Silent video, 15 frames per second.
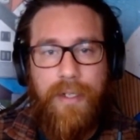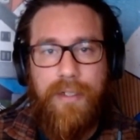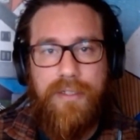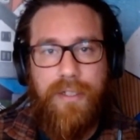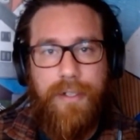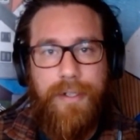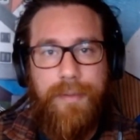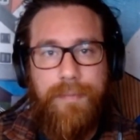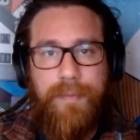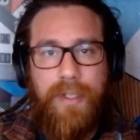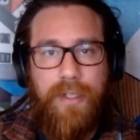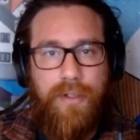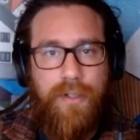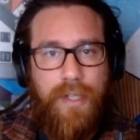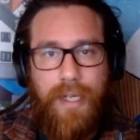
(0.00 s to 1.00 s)
So you
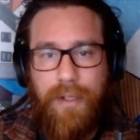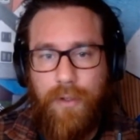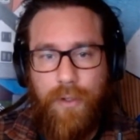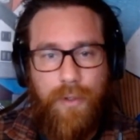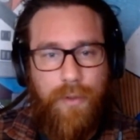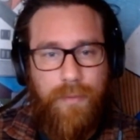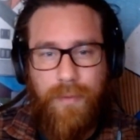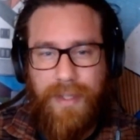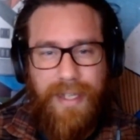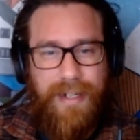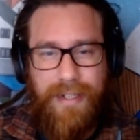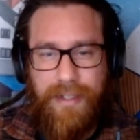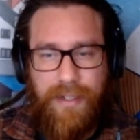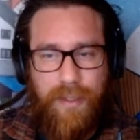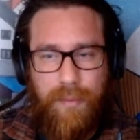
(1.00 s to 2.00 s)
can do that all without
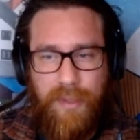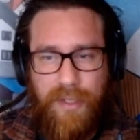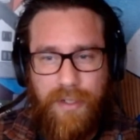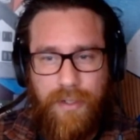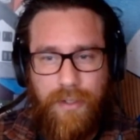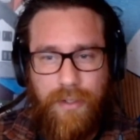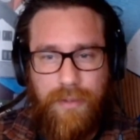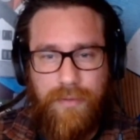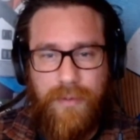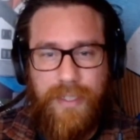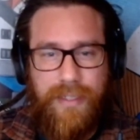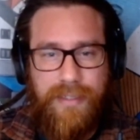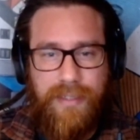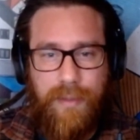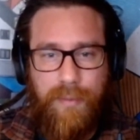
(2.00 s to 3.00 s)
any compute at all.
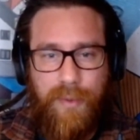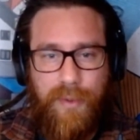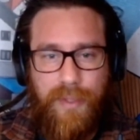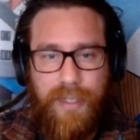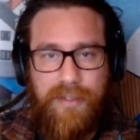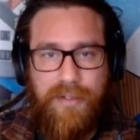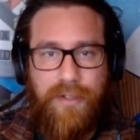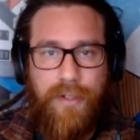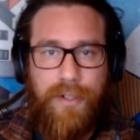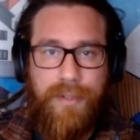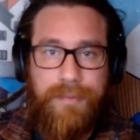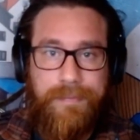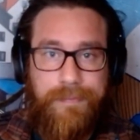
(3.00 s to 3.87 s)
Really simple. There's no